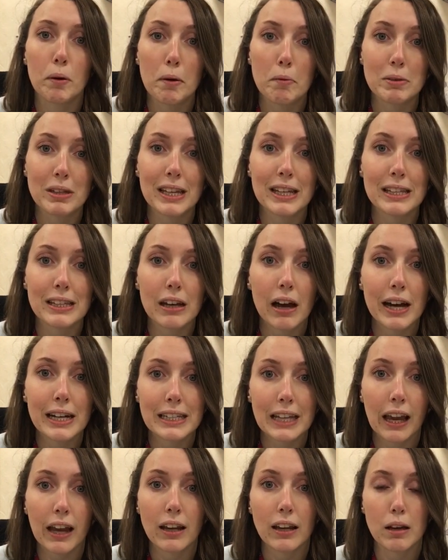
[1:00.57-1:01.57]
It was his
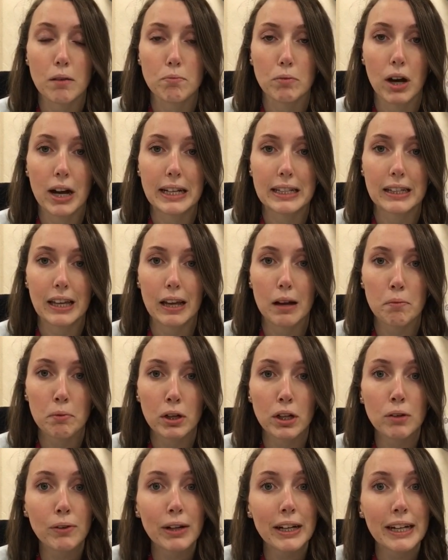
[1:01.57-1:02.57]
titanium writing. I'm
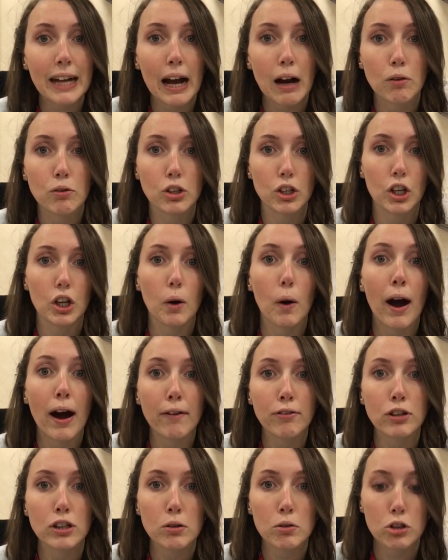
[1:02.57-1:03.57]
going to read it out to you. I'll have to do it